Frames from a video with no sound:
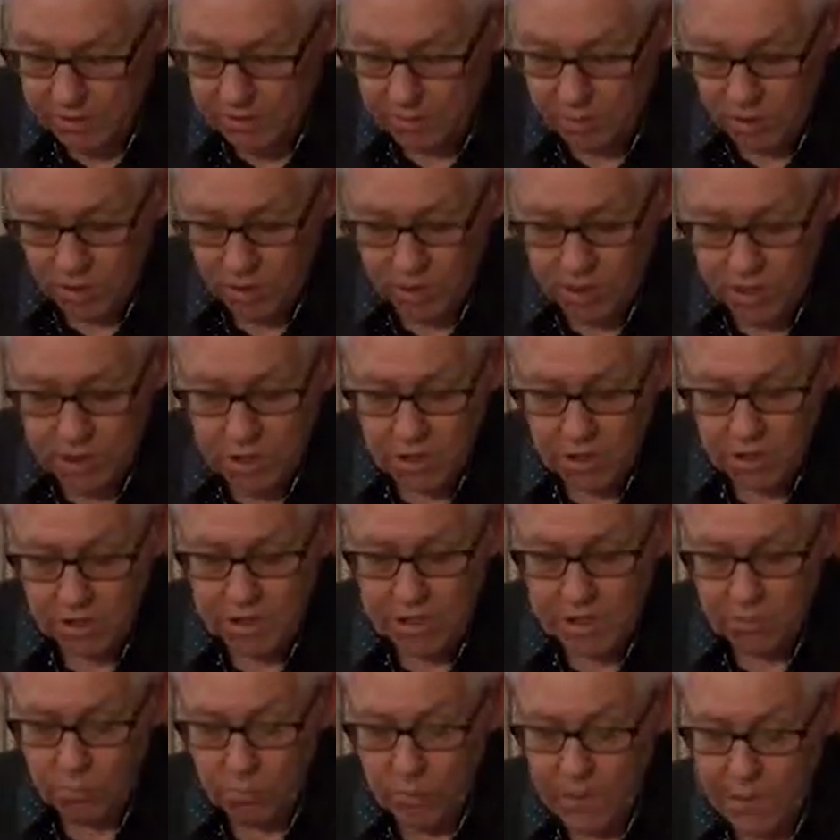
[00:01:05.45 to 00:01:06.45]
We're
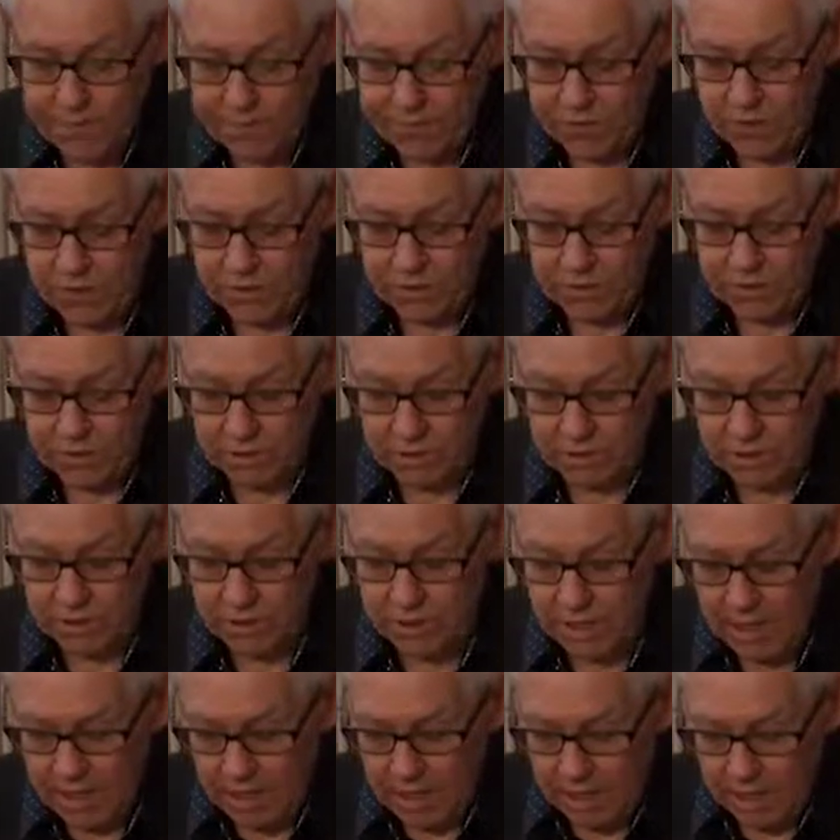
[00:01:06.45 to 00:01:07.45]
acutely aware, for instance,
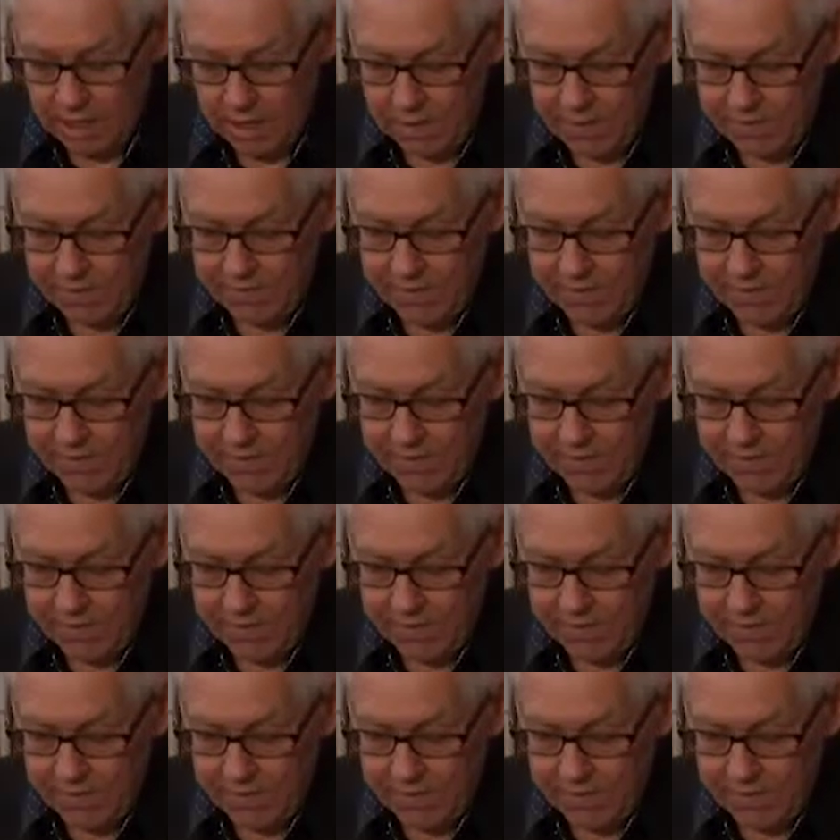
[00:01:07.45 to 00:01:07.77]
of